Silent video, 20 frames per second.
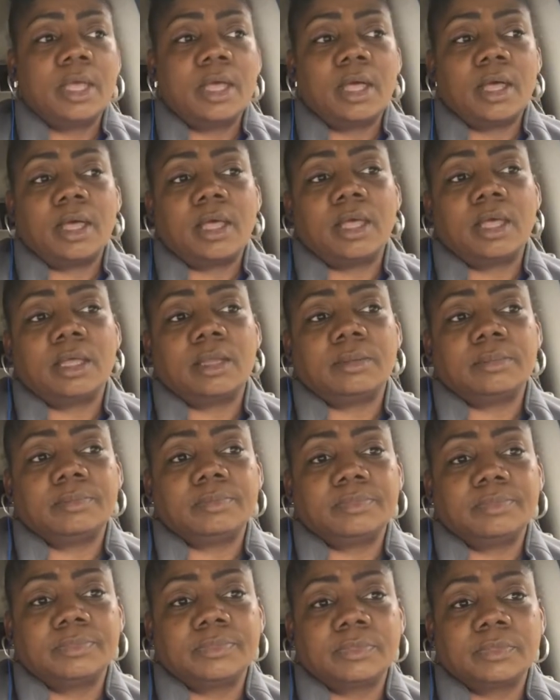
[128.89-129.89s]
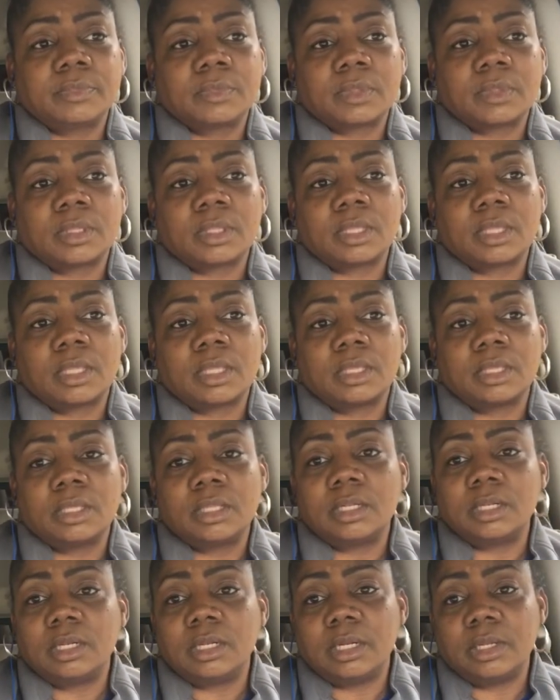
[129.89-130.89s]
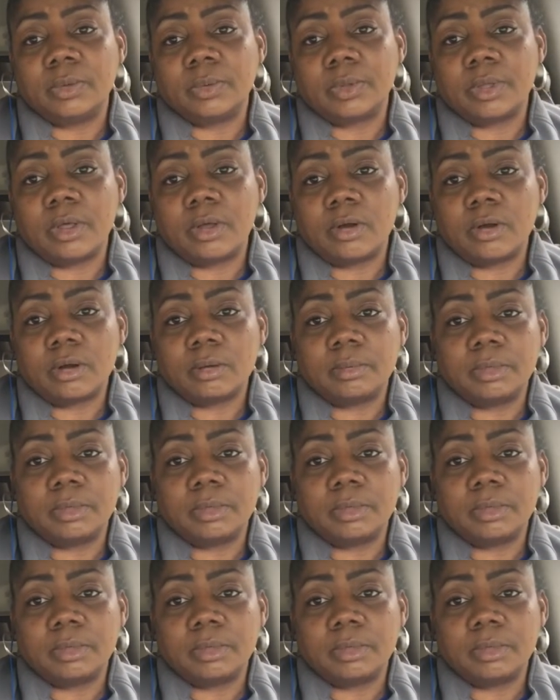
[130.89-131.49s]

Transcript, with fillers: Um, low carb,